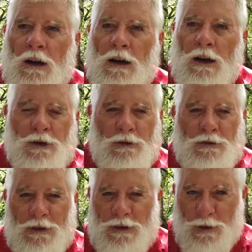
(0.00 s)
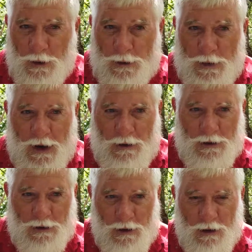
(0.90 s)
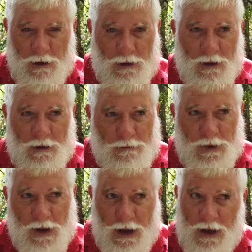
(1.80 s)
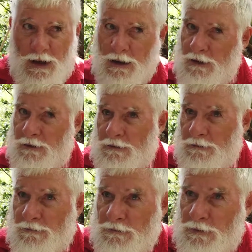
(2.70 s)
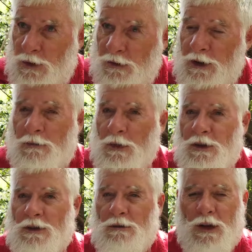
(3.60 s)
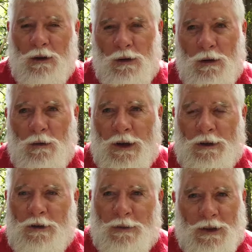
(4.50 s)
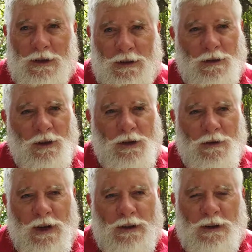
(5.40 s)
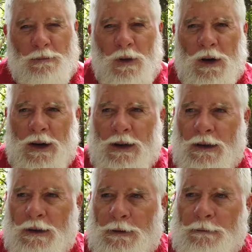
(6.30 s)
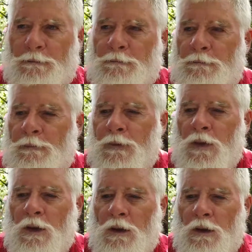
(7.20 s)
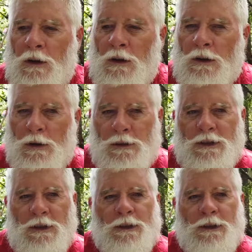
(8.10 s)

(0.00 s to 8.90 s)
150 horsepower on a Ducati 1200 Monster will go a long way to it, but it's still not the fastest bike out there. So we'll